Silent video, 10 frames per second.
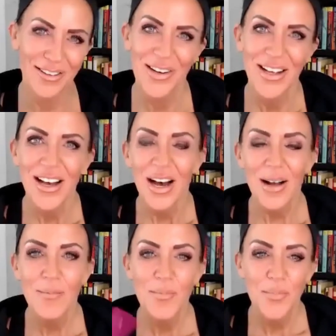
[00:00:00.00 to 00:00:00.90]
You know,
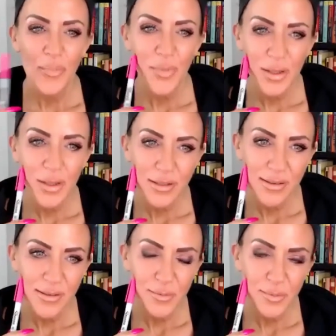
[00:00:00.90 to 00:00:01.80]
um, we're
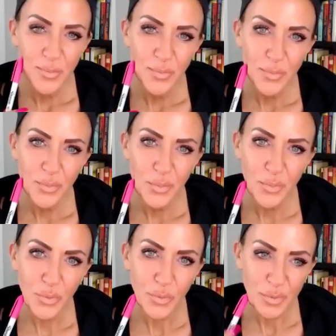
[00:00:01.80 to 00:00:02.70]
really lucky also at the
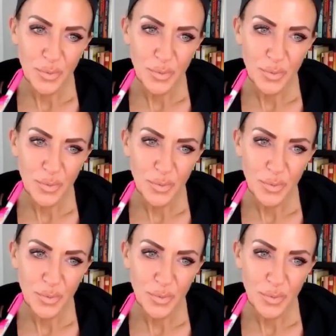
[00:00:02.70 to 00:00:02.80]
moment